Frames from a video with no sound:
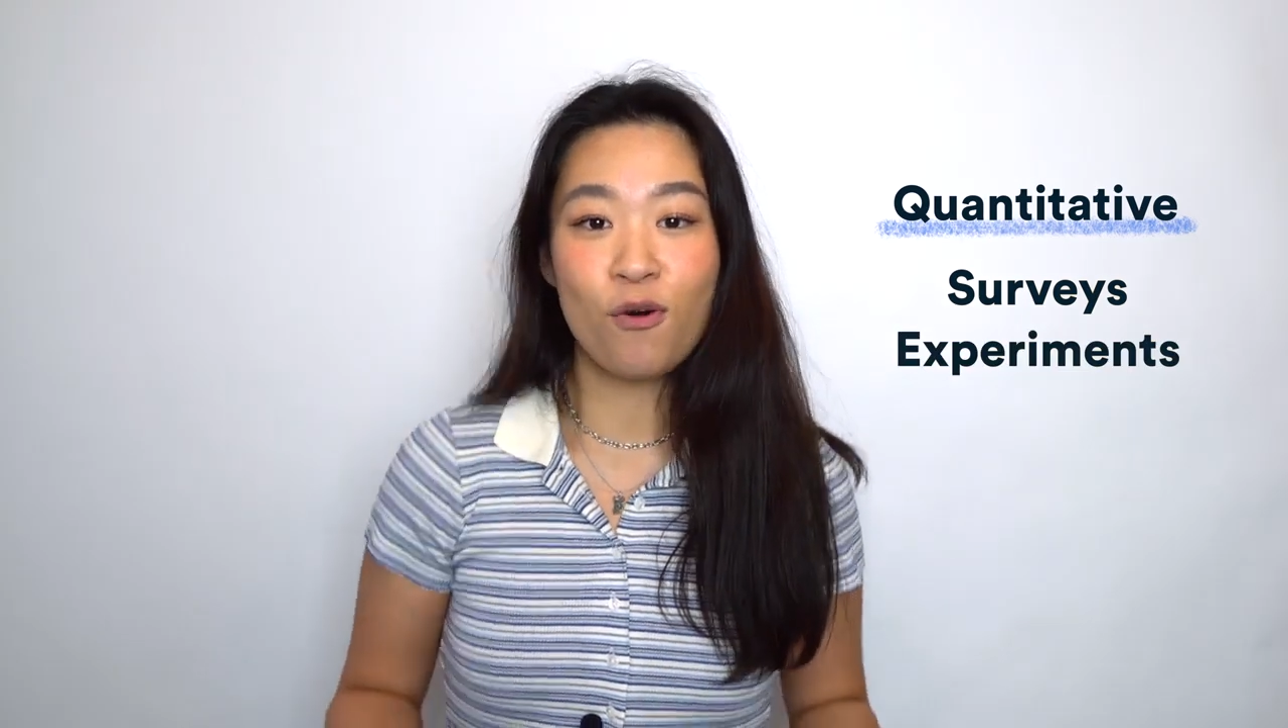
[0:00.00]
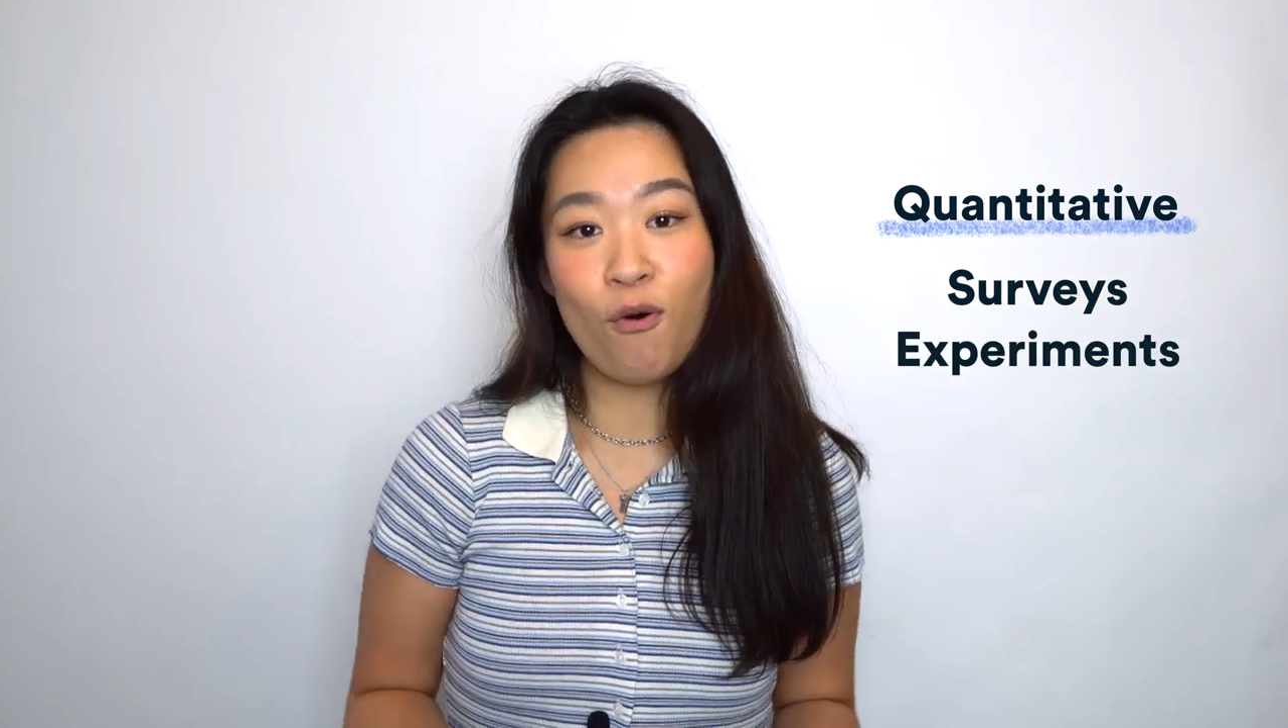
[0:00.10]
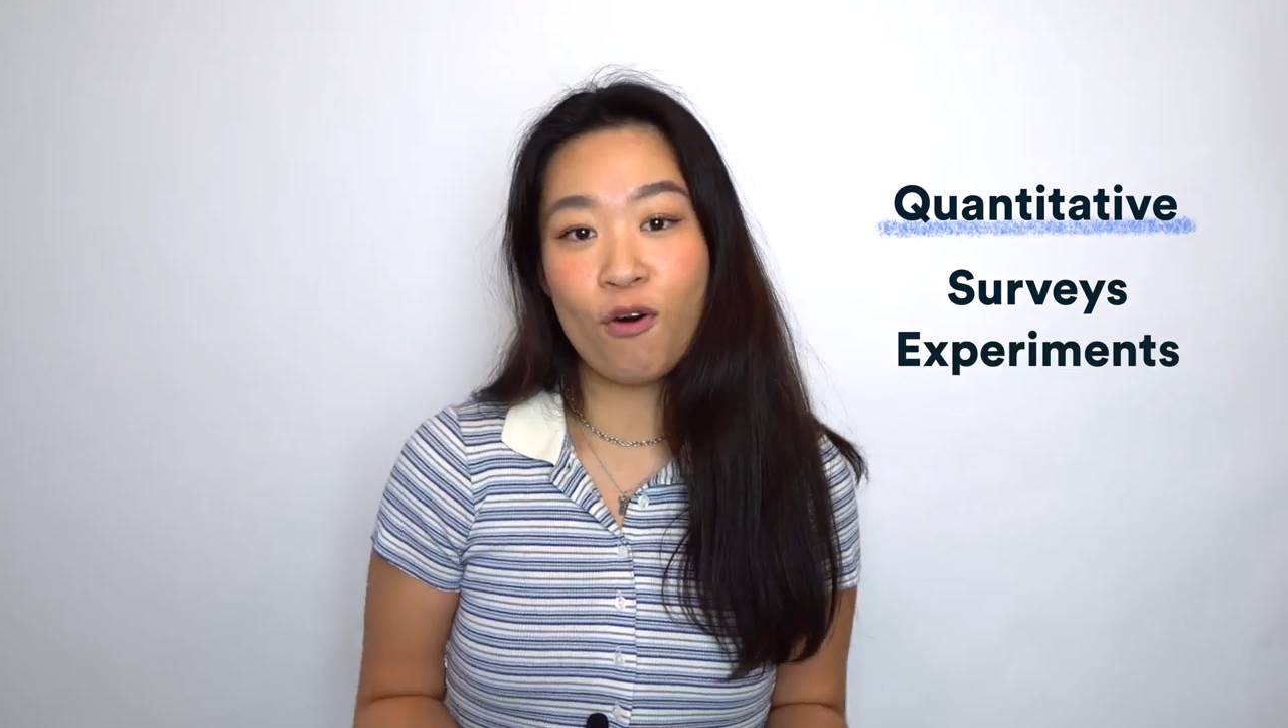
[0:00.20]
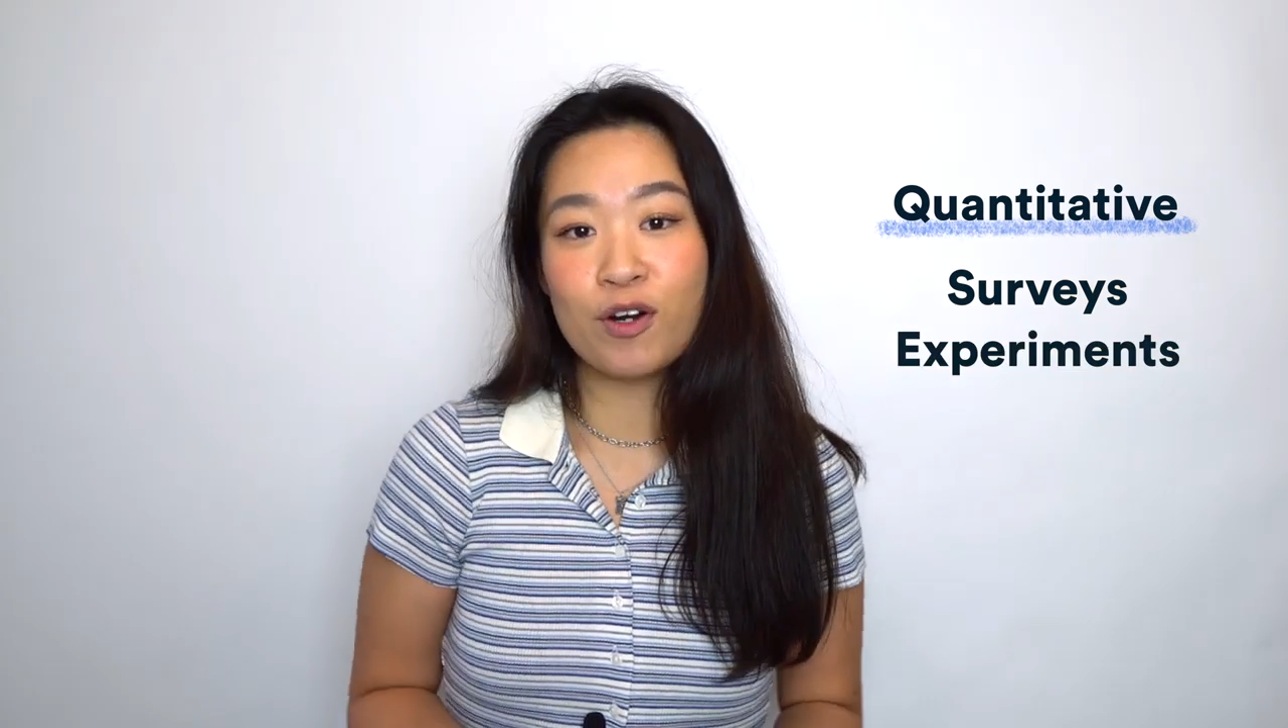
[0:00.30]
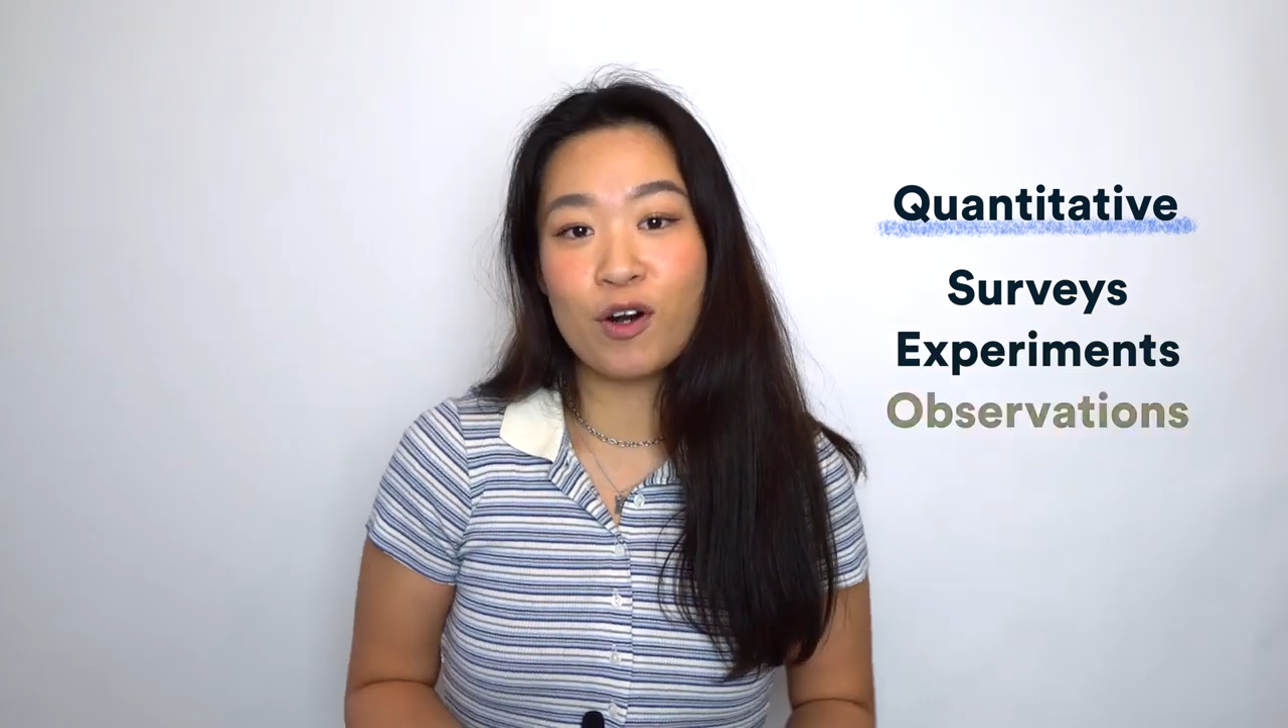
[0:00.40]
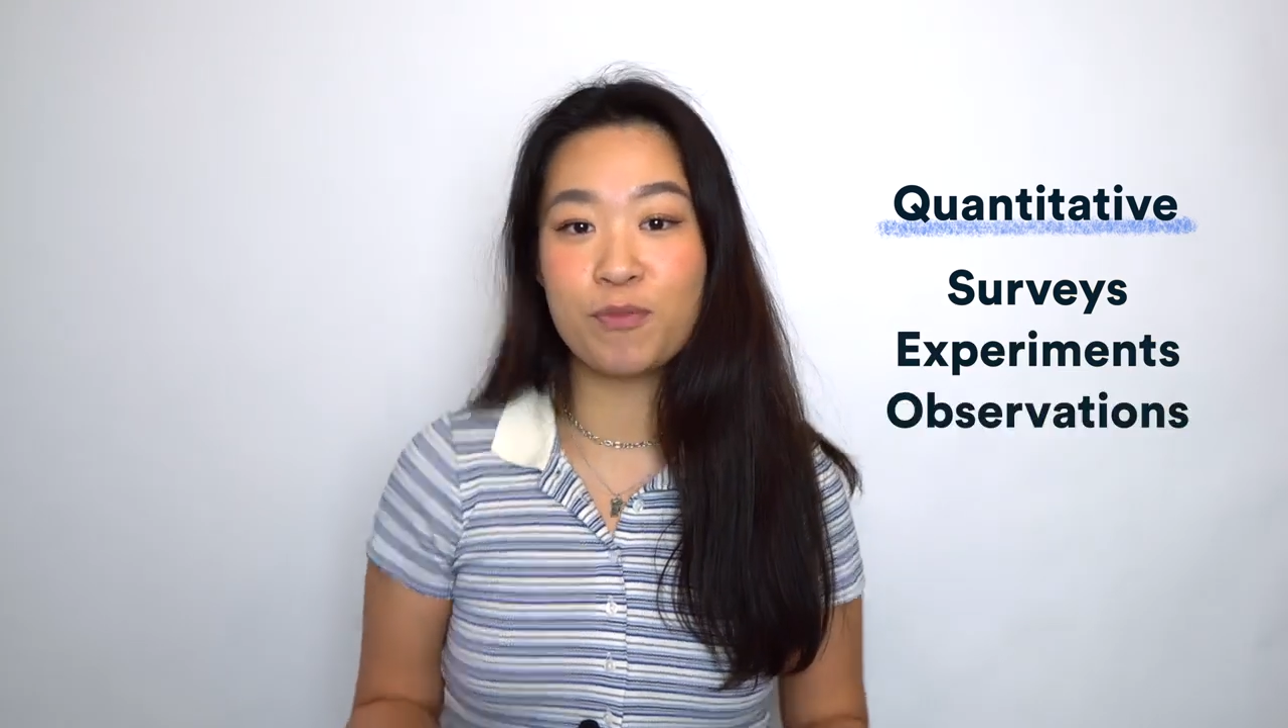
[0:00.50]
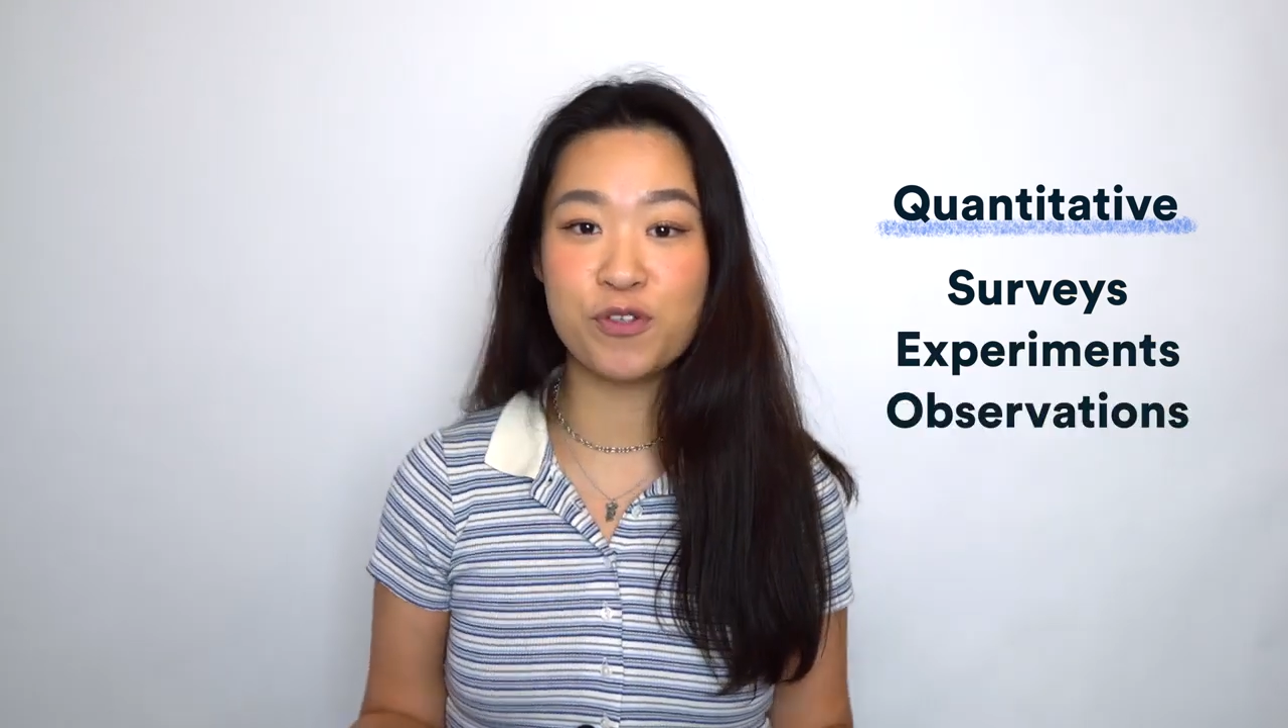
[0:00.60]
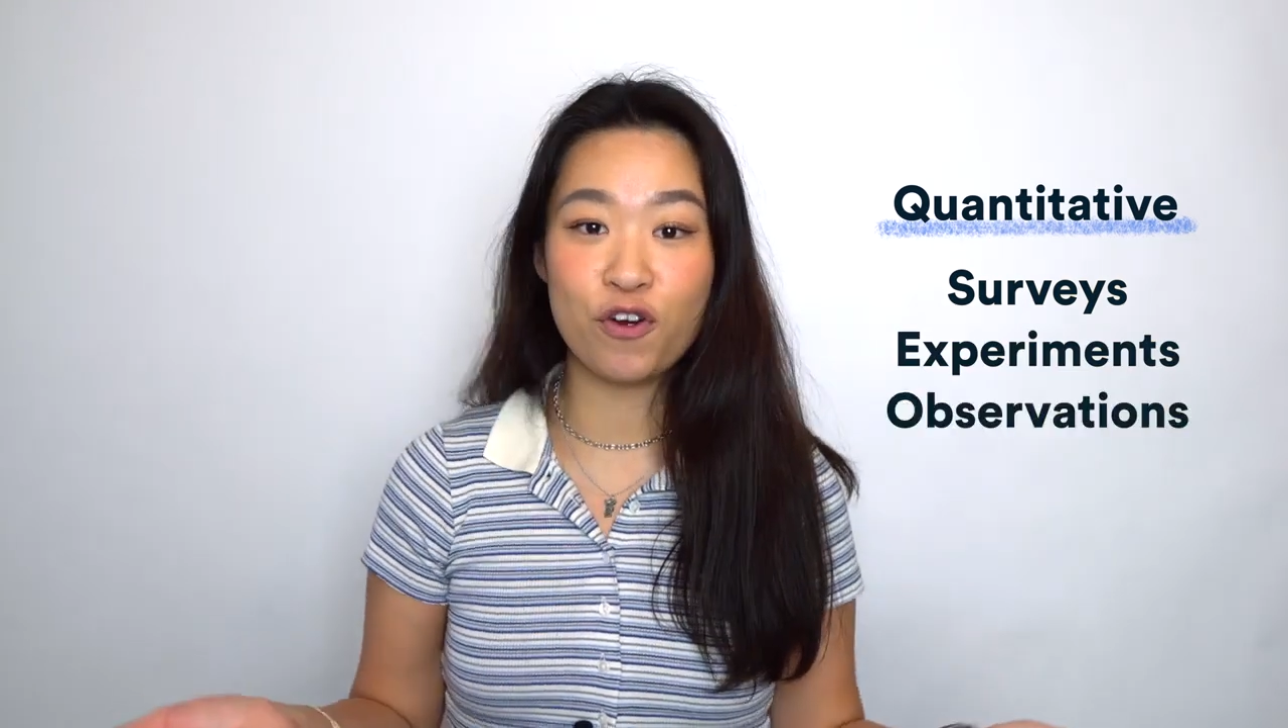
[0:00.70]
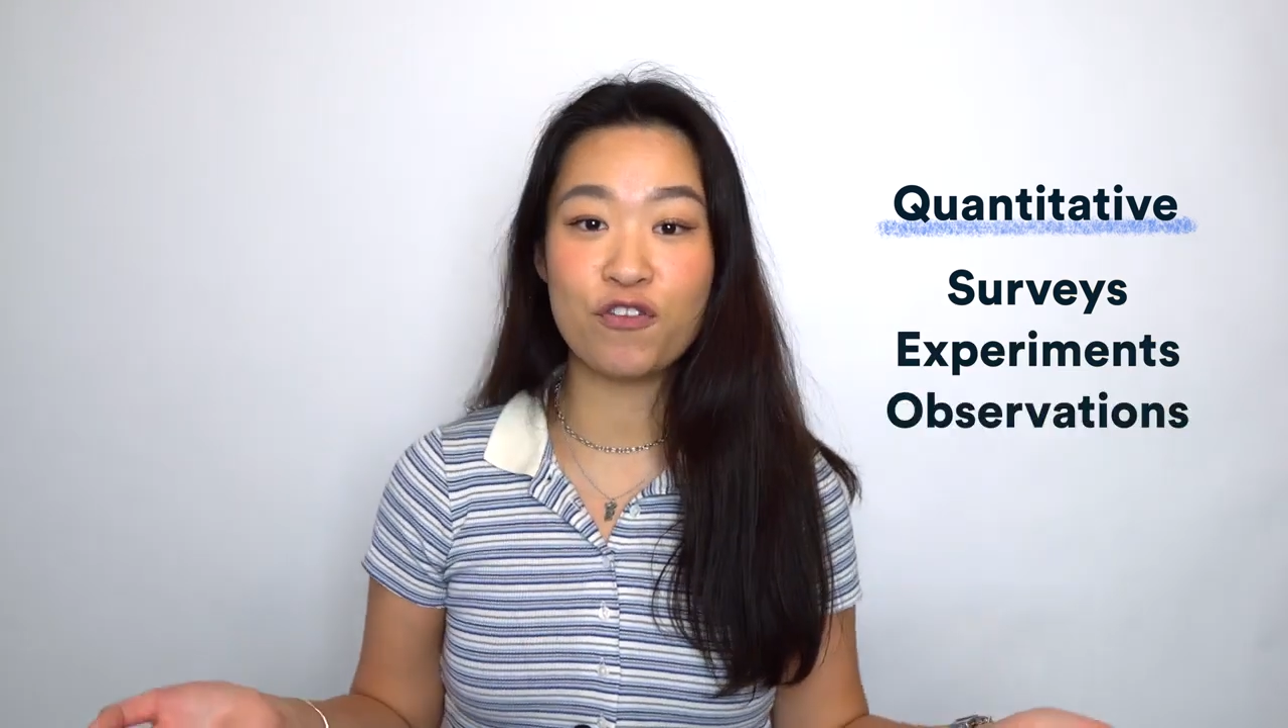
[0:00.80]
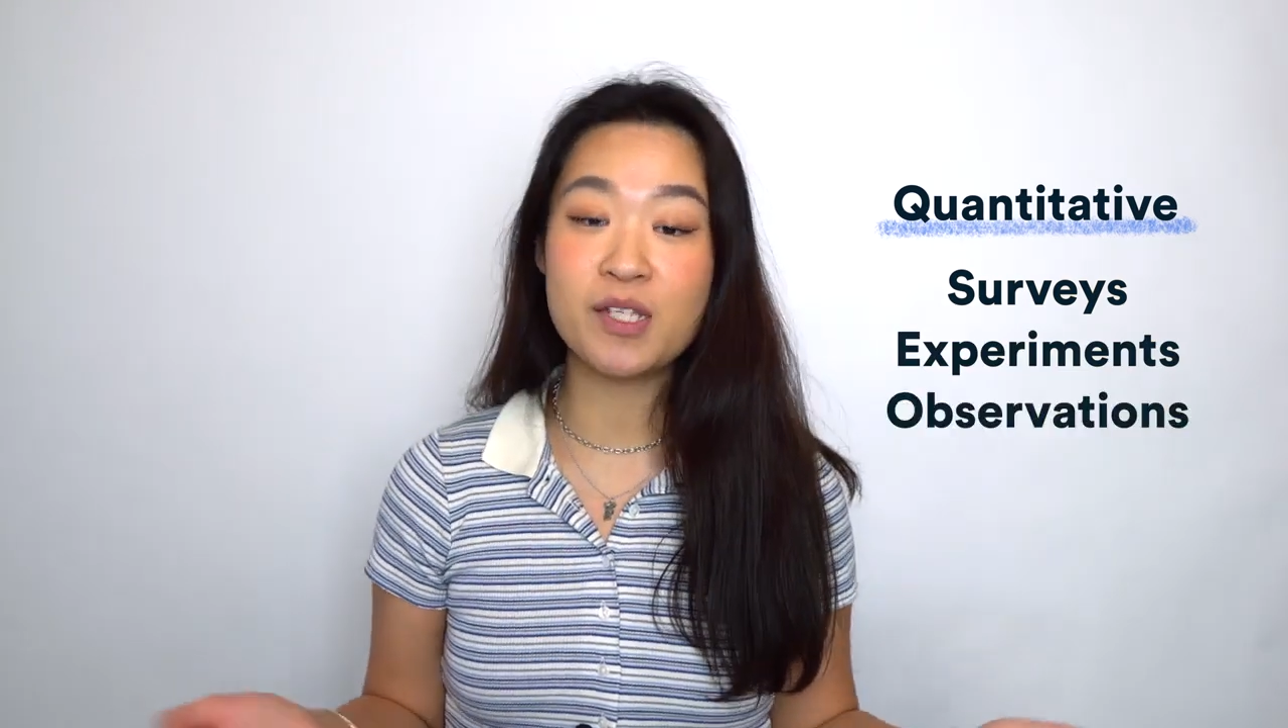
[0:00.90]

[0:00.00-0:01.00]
or observe